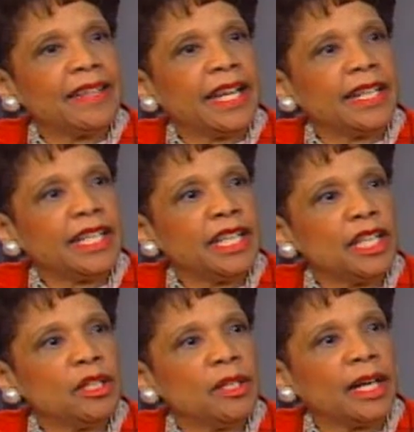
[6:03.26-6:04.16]
that
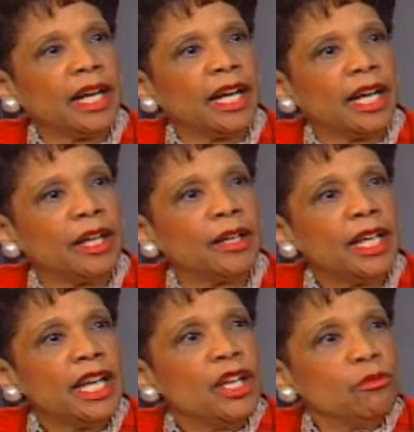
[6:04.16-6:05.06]
he
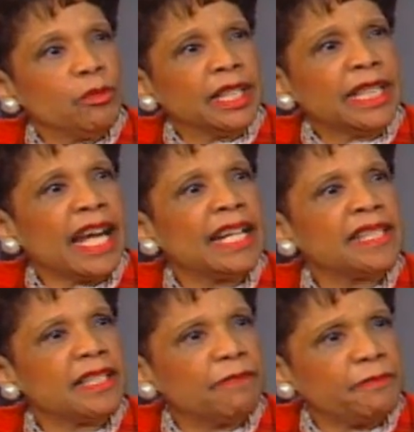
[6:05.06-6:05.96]

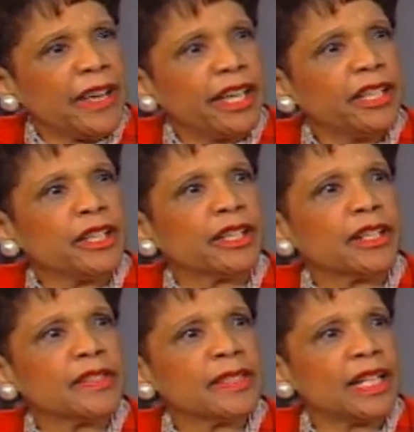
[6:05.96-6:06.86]
realized the
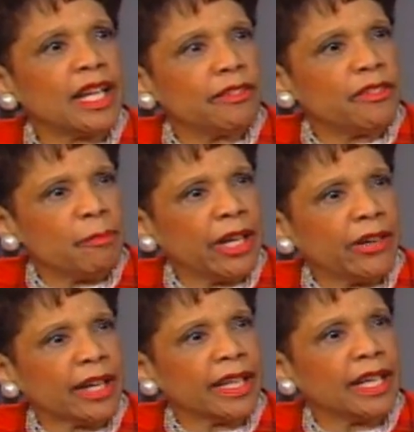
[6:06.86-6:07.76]
failures of
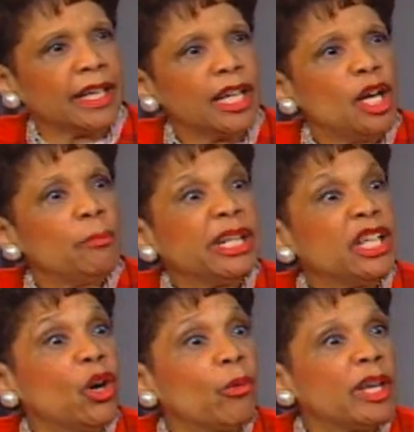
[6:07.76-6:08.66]
America, but
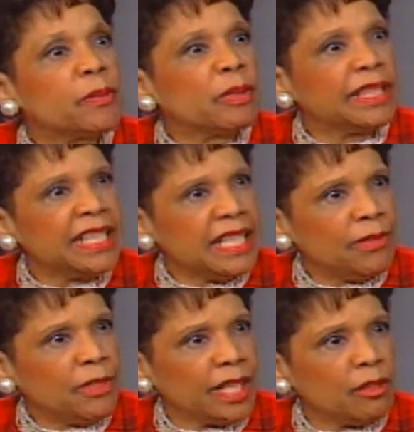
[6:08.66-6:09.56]
he always
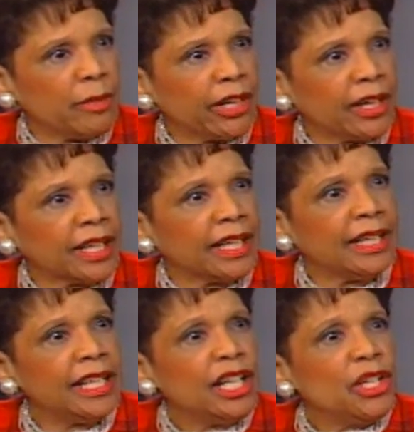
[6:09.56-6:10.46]
believed in America.
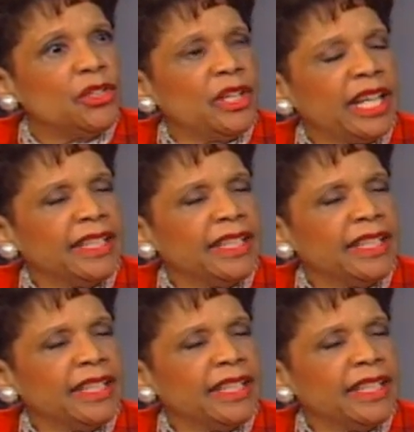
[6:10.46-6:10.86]
In